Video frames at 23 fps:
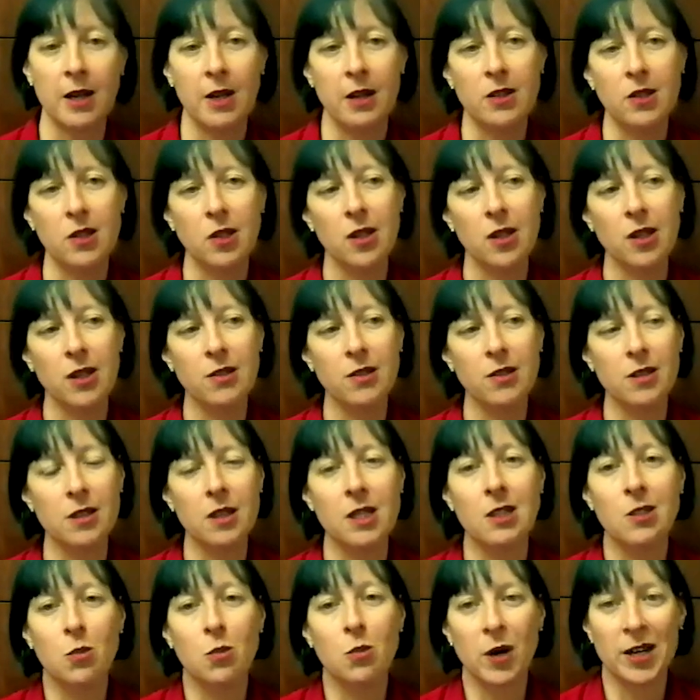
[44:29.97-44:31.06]
So
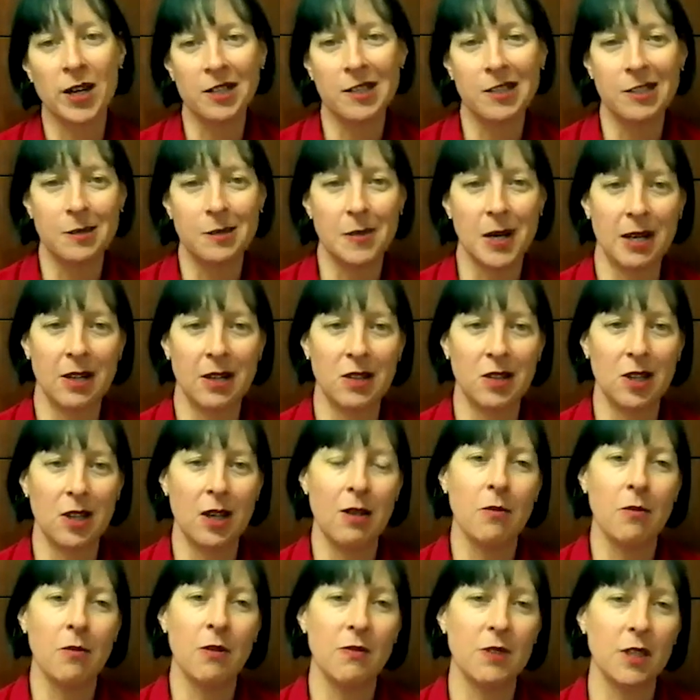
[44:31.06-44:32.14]
there's ways to manage that,
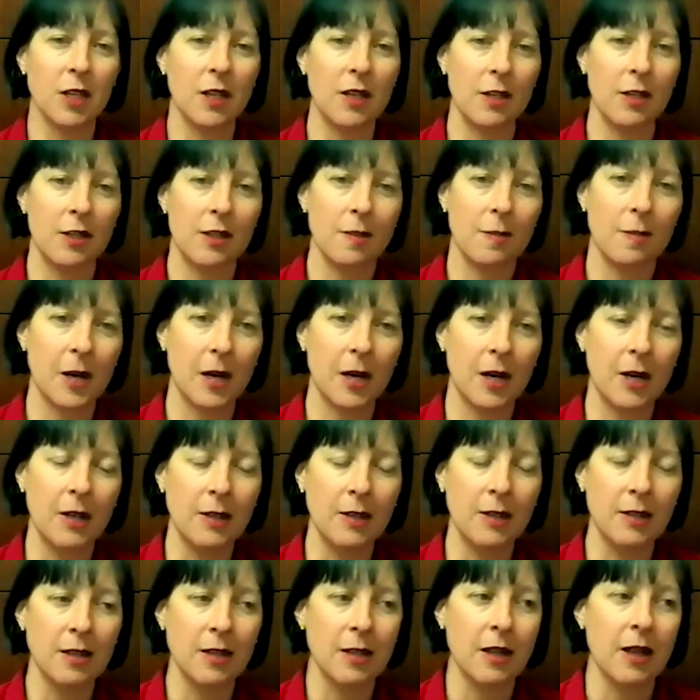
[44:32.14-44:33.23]
and we've done it in the
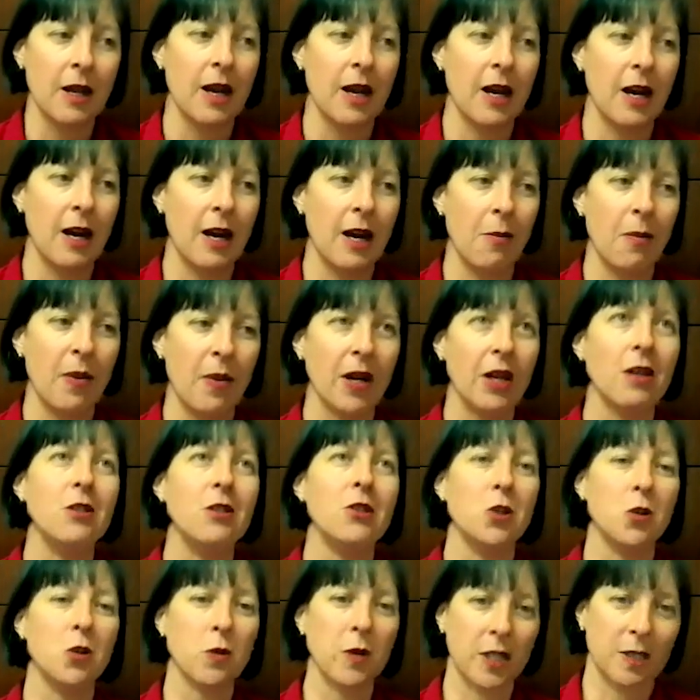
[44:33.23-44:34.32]
past. But I
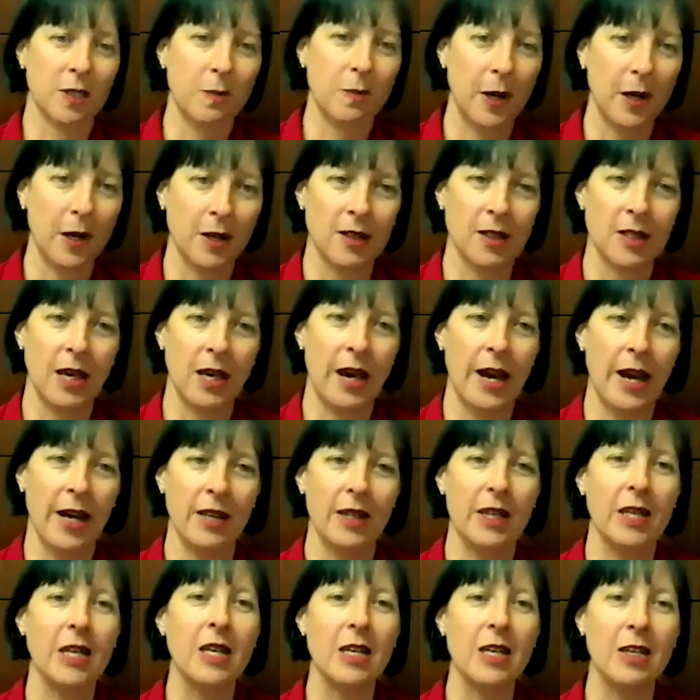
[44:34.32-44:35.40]
do expect that
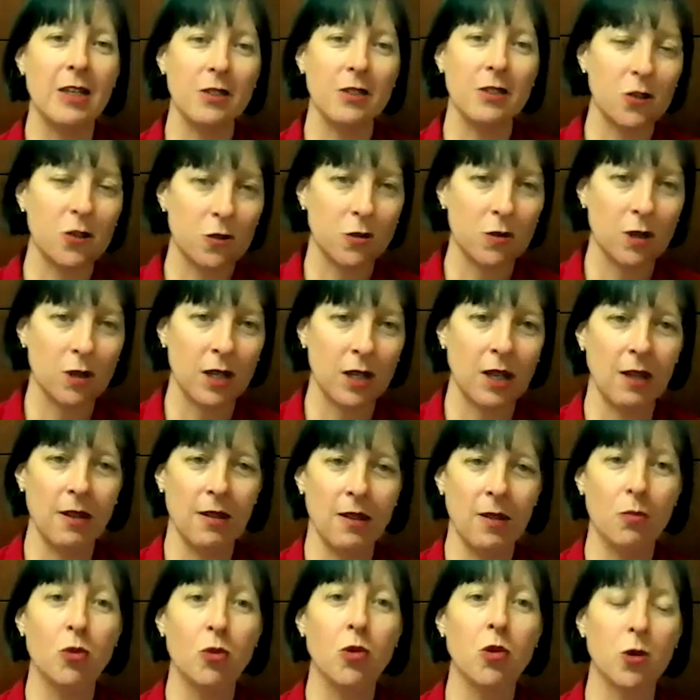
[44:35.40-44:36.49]
the industry,
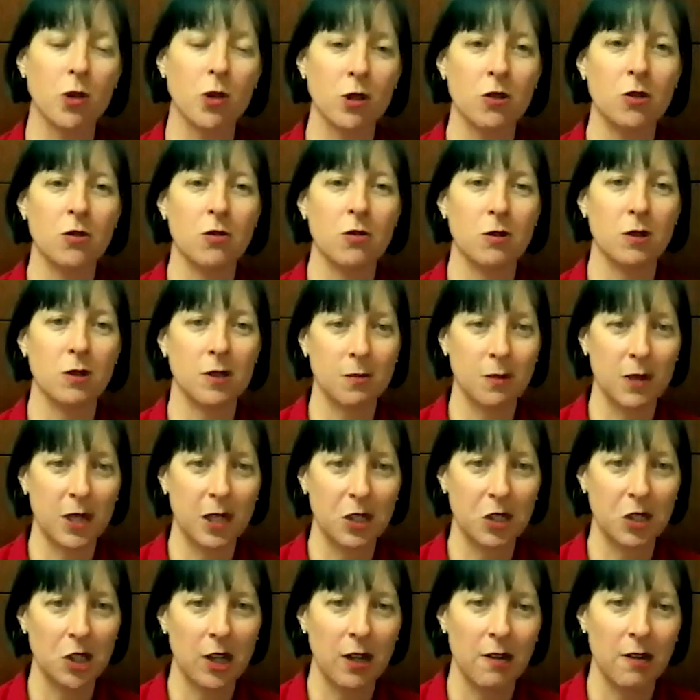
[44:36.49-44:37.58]
the broader tourism,
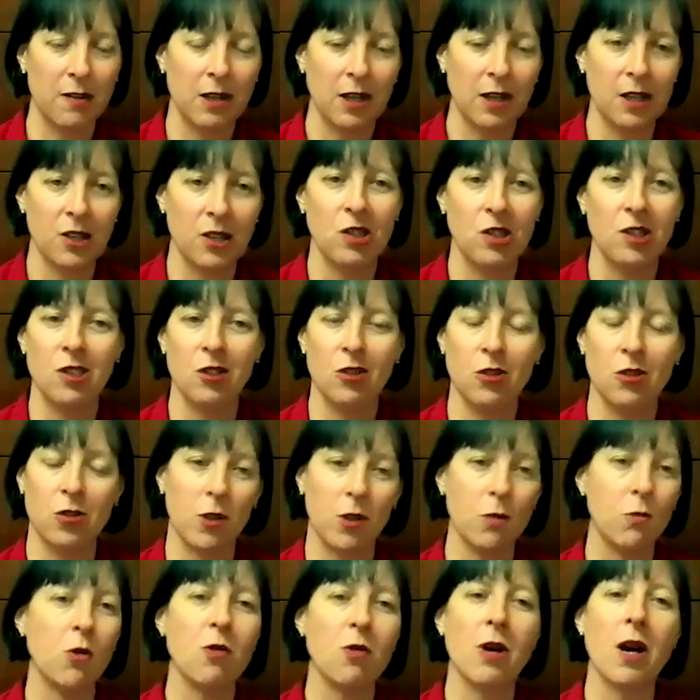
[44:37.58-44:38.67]
leisure, aviation industry,
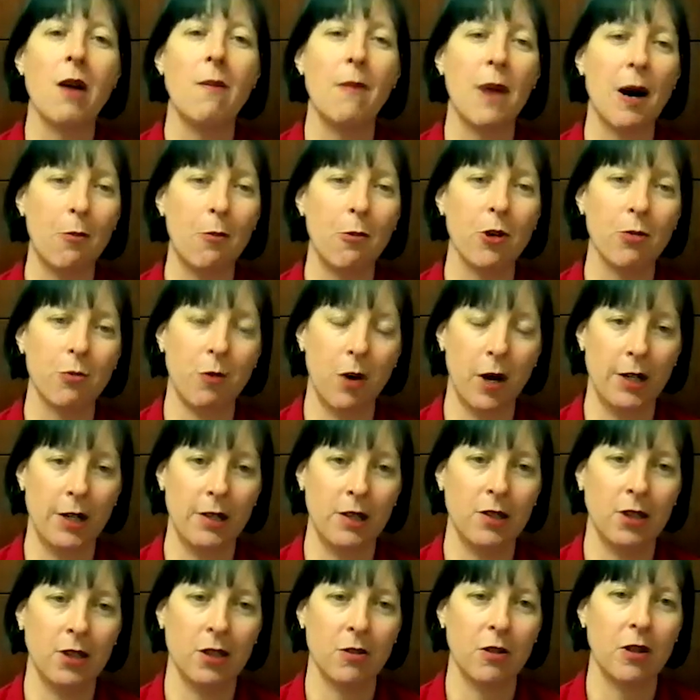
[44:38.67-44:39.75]
will come up with ways
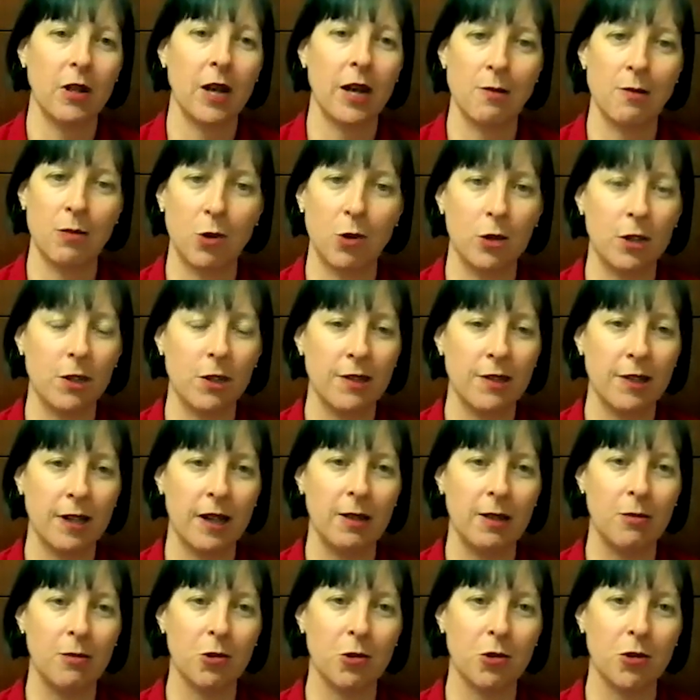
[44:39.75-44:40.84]
to create more
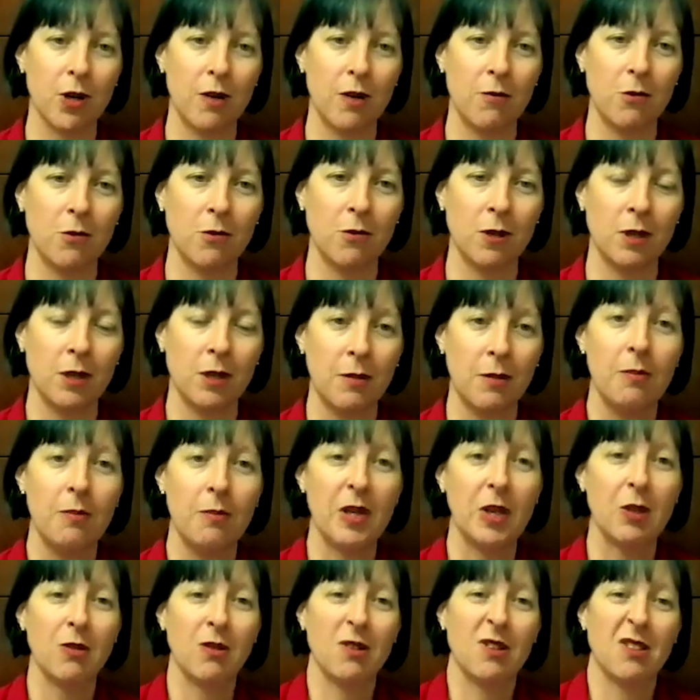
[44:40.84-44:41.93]
sustainable travel,
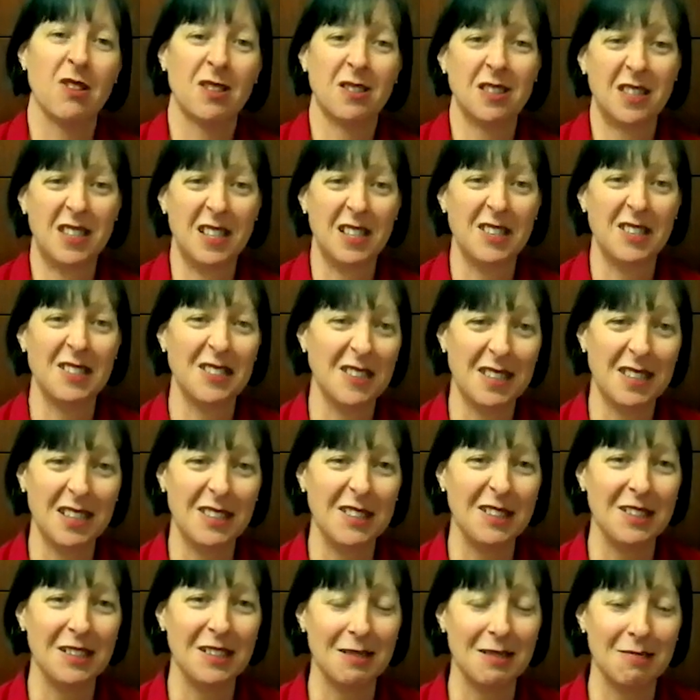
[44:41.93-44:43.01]
because there's
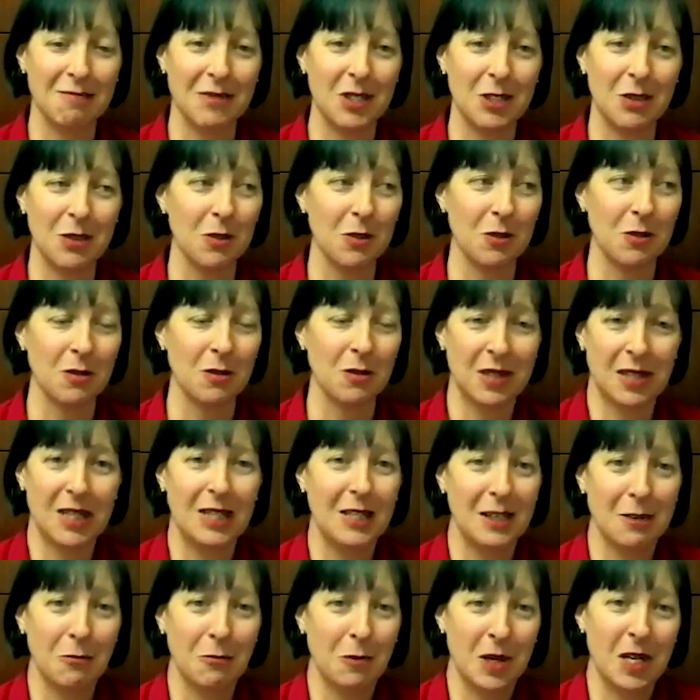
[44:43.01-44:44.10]
a, you know, that
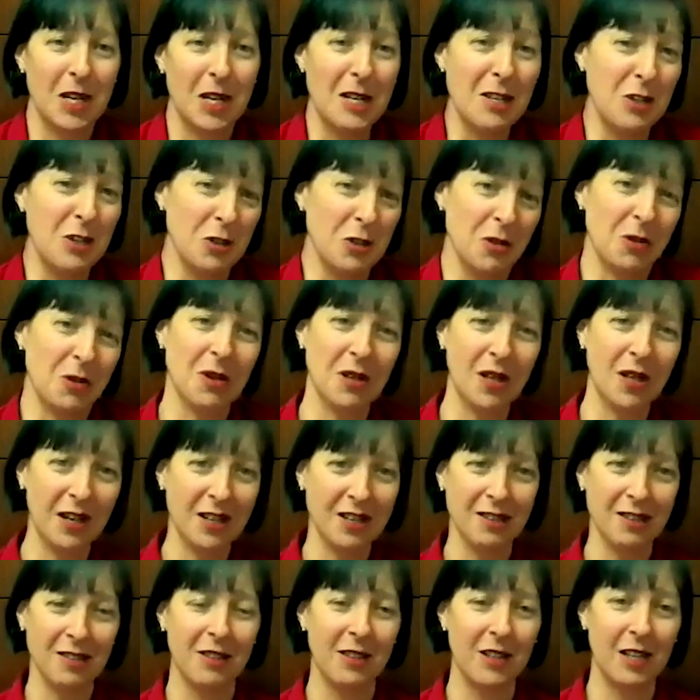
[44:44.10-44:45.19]
we need to,
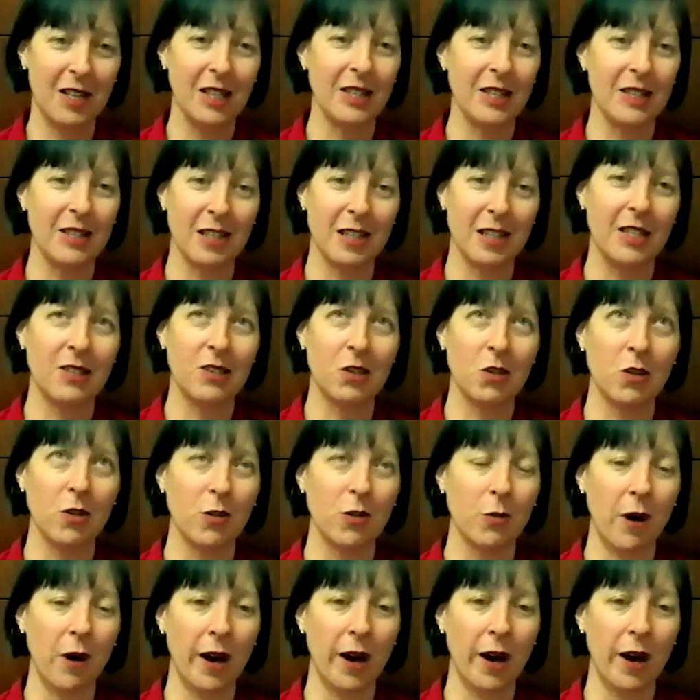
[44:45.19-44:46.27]
and it's on the
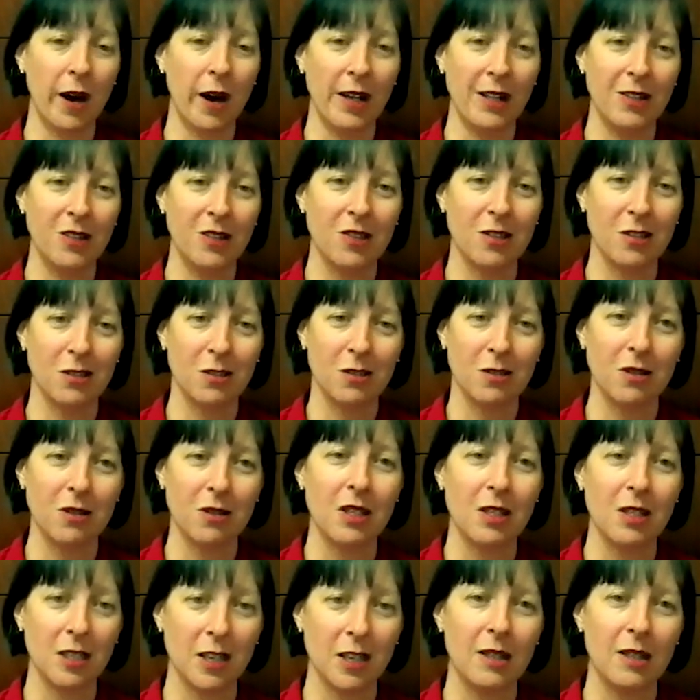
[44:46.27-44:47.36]
way. It's just not
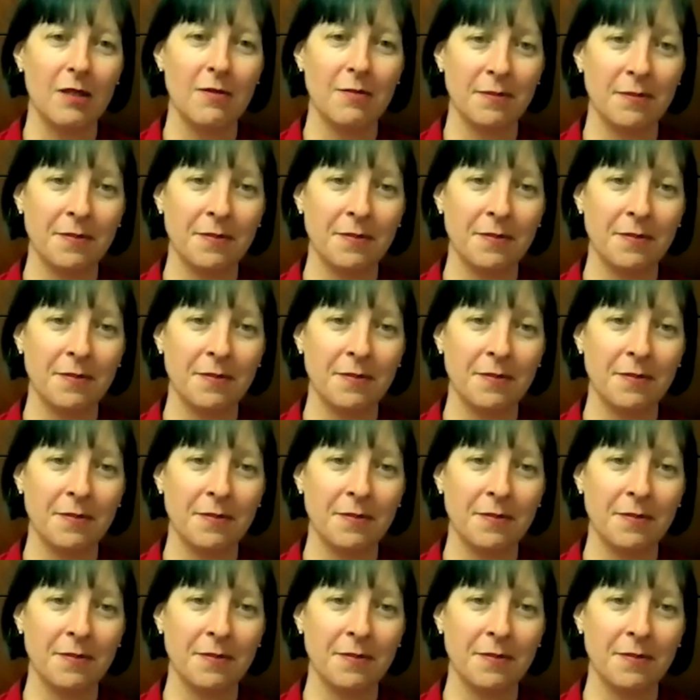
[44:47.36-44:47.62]
here yet.